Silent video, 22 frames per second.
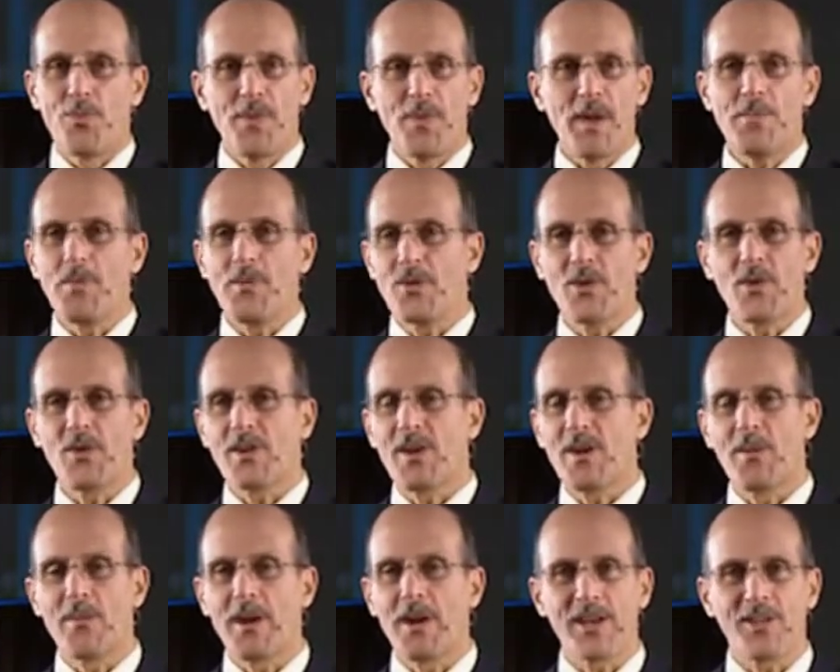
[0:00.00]
People don't
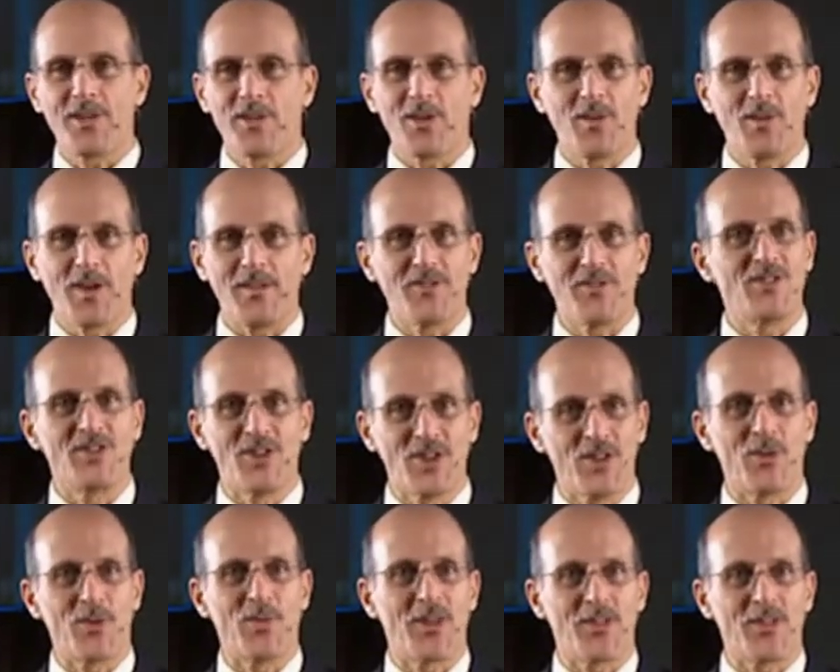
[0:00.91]
come out of their graves until
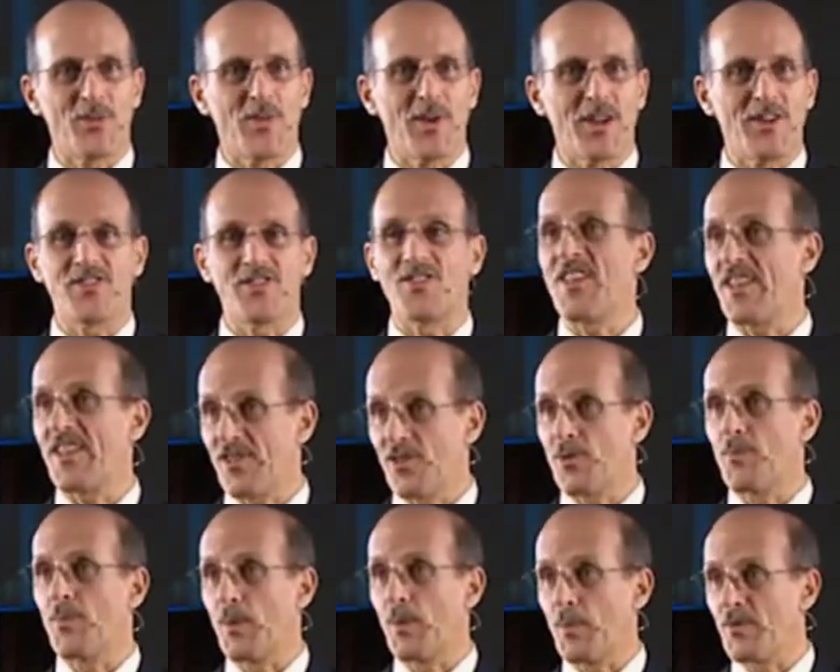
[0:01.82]
the resurrection. That's
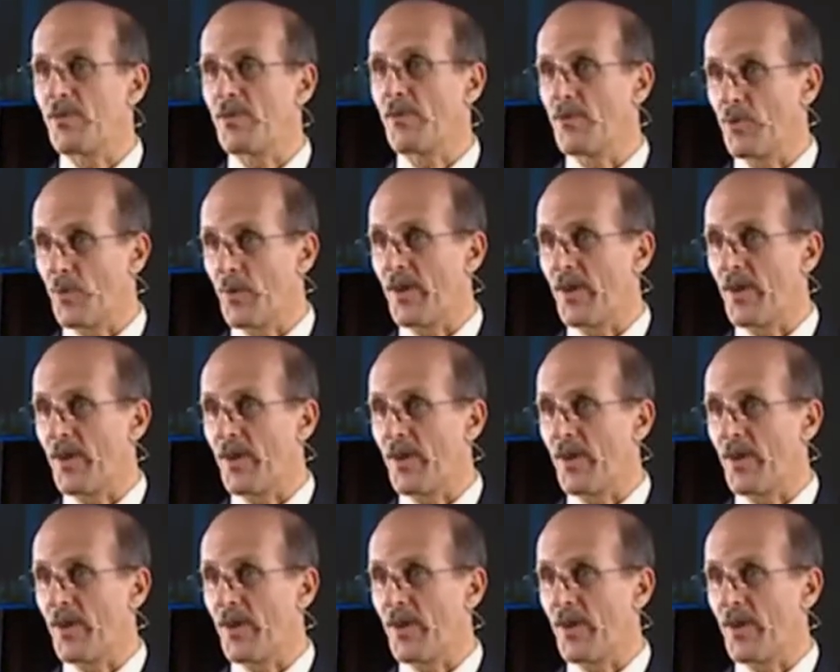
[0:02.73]
the purpose of the